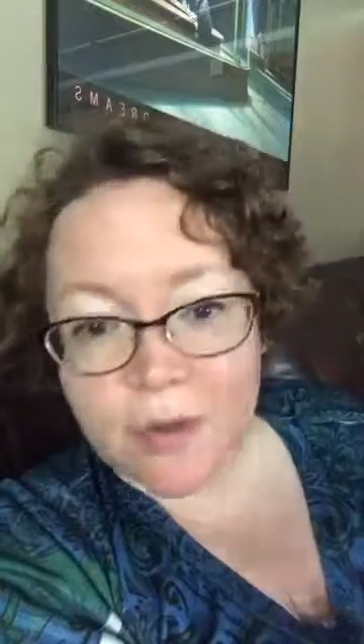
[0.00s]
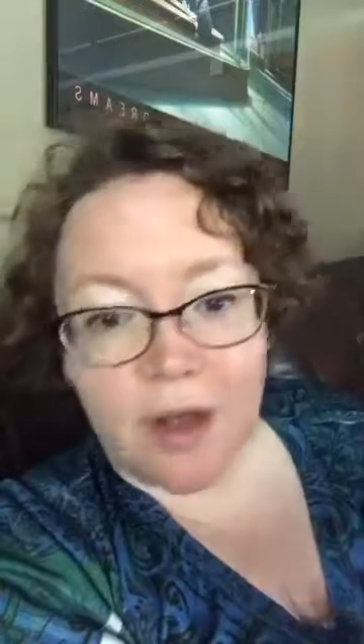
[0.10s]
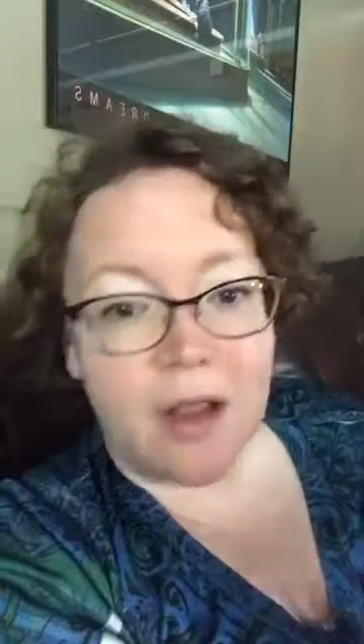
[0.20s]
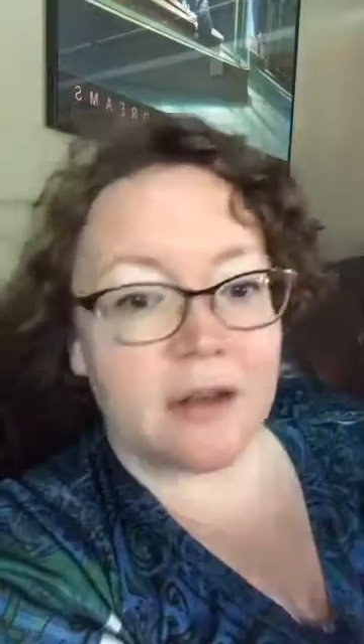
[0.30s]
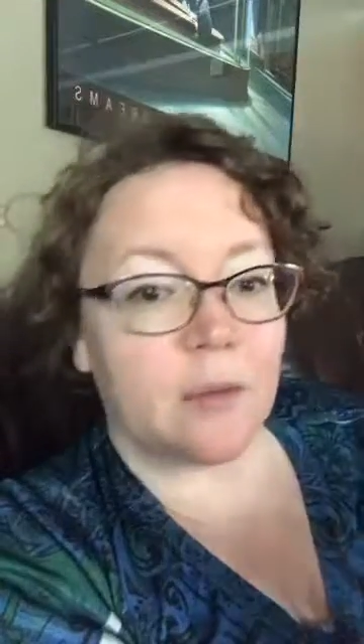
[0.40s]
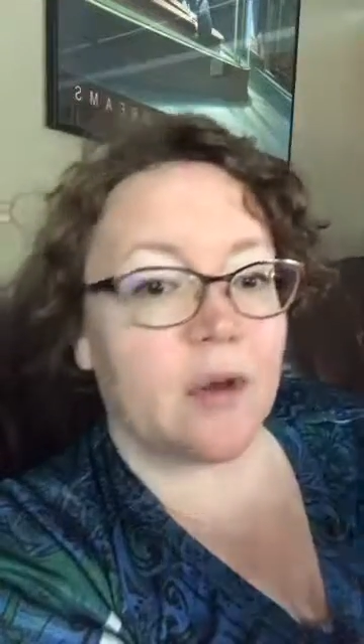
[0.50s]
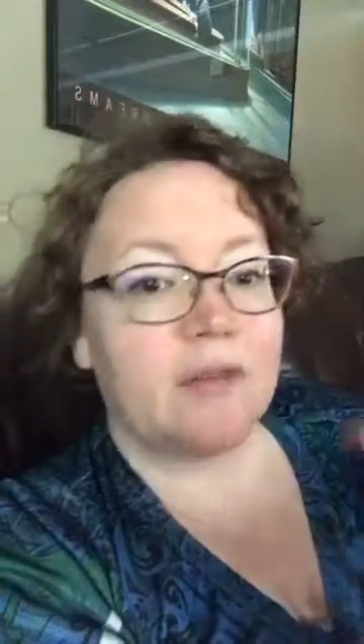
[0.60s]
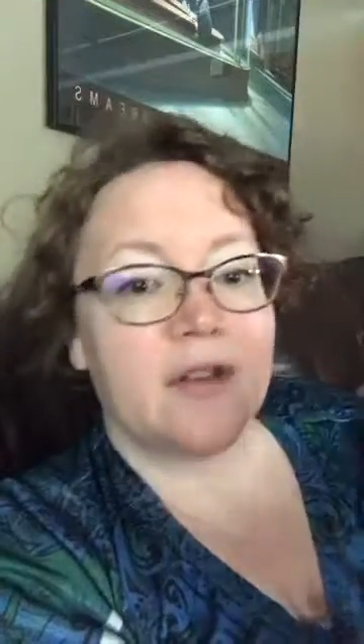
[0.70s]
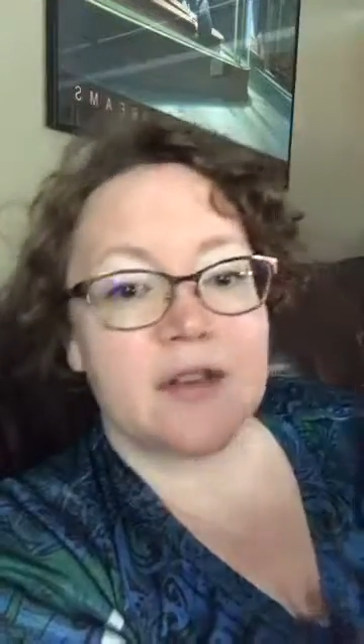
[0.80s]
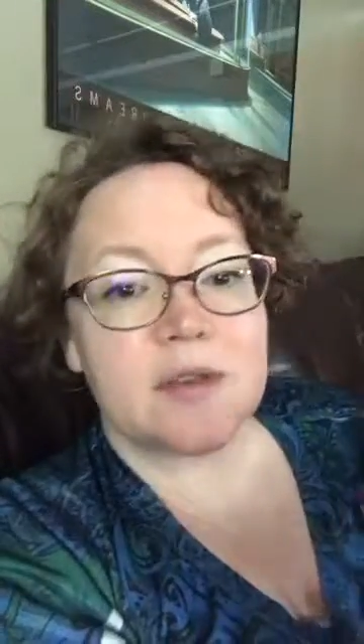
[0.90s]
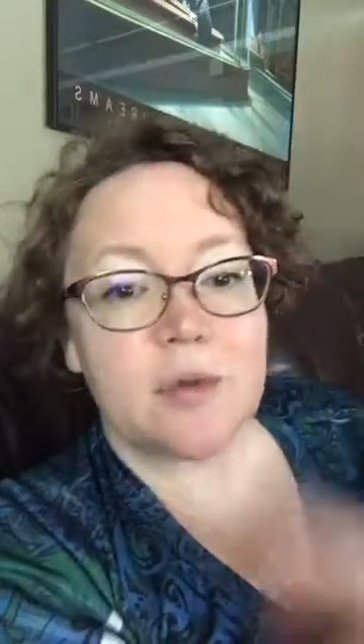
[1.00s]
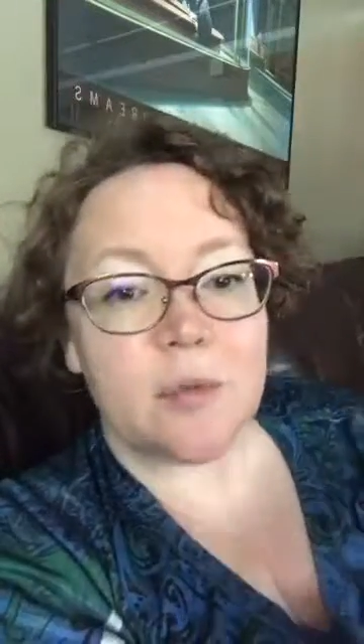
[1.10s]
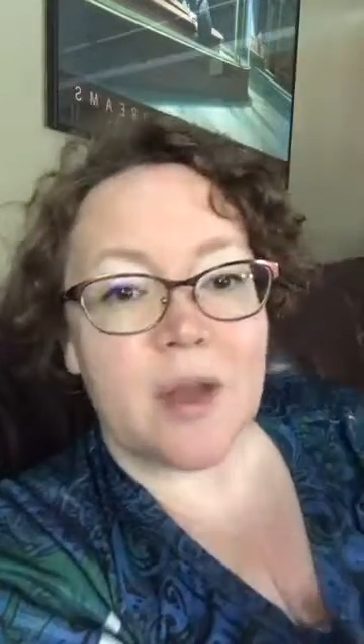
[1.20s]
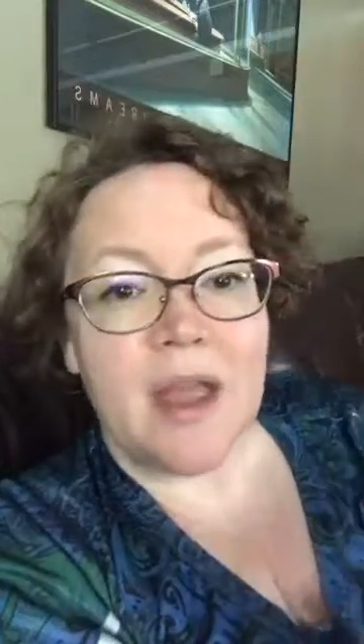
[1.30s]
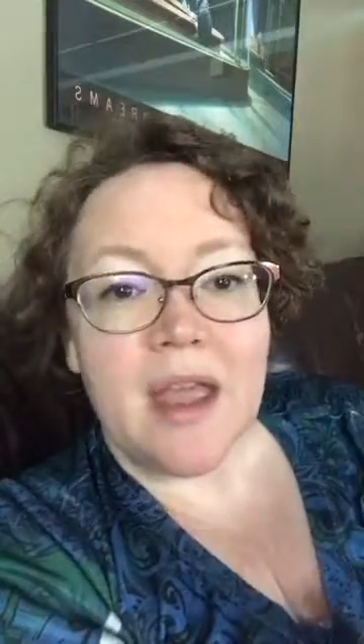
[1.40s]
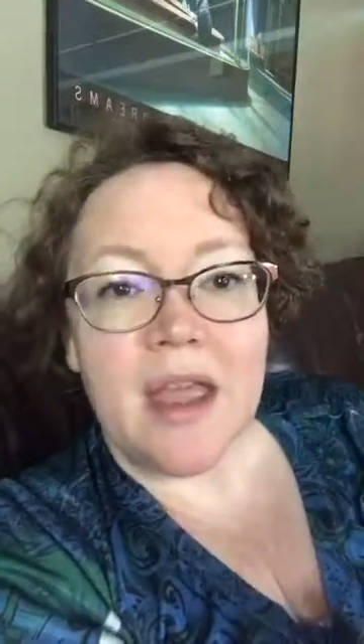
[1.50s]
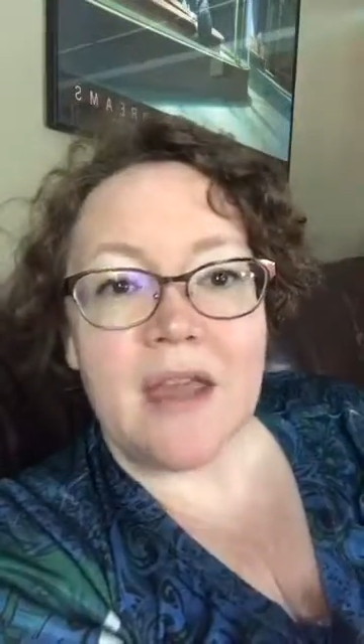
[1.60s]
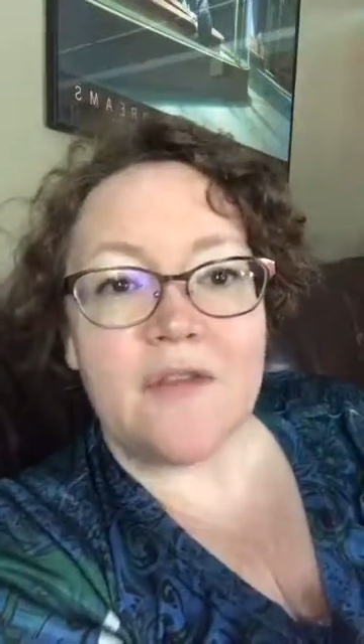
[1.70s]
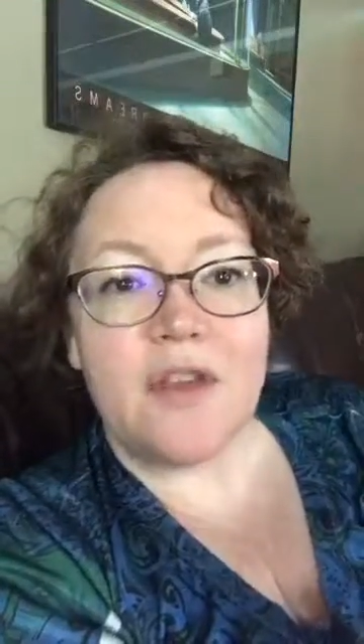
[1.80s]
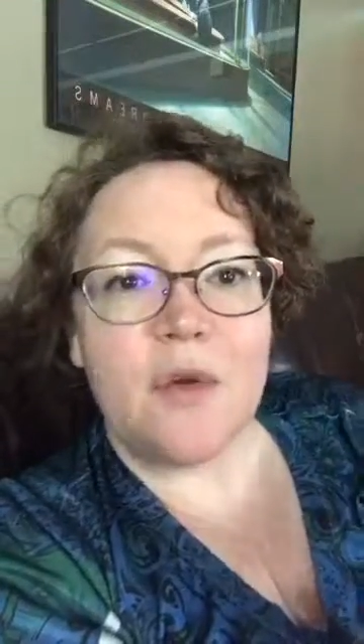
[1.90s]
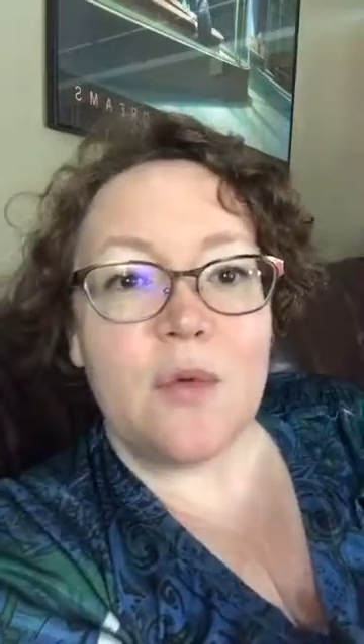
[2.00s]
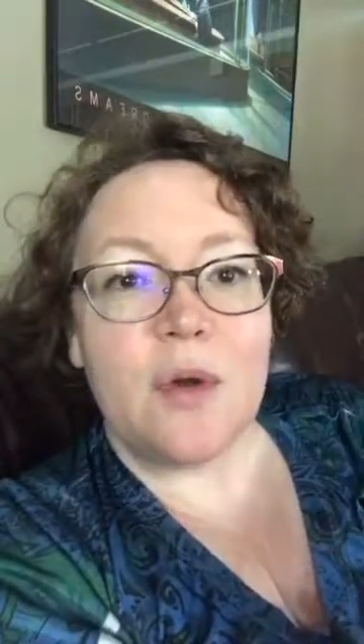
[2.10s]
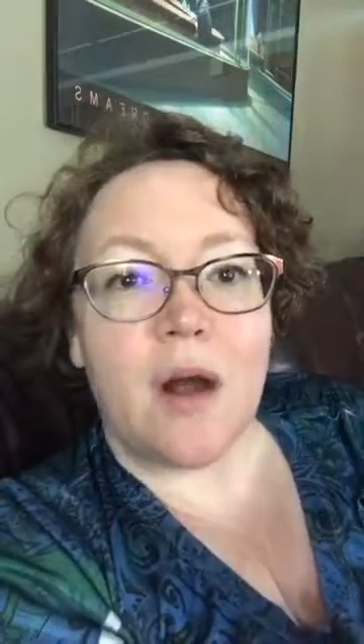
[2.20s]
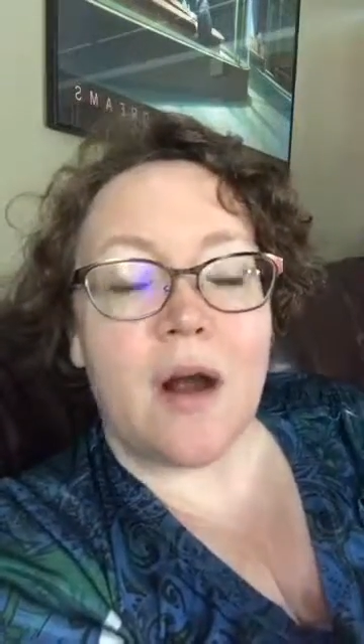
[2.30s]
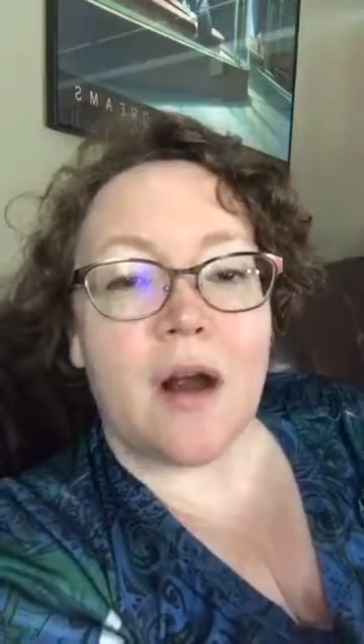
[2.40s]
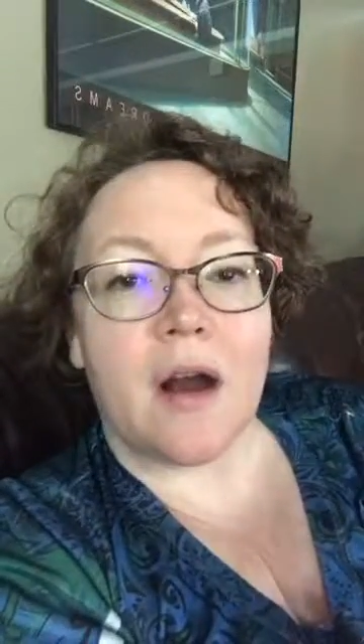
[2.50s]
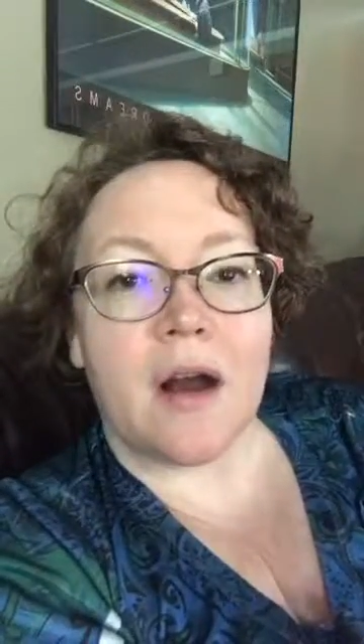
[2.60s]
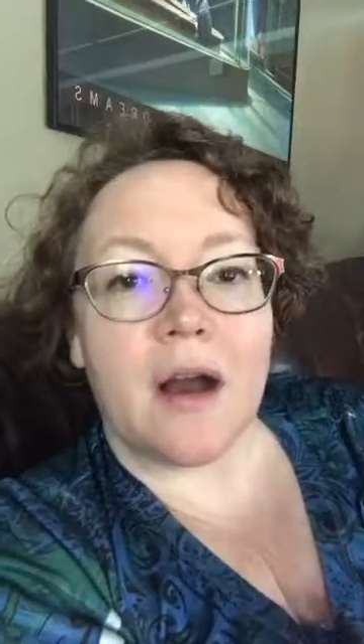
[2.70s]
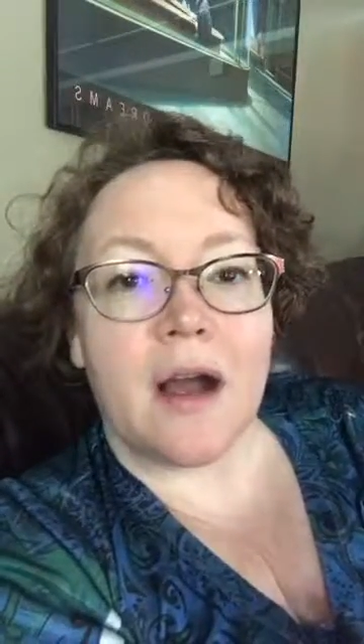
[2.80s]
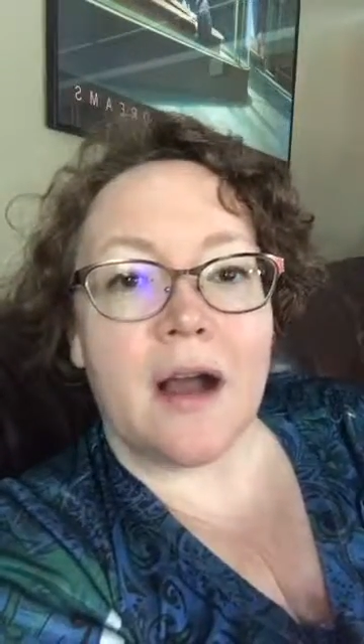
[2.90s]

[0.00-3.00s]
it all in one fell swoop. If you are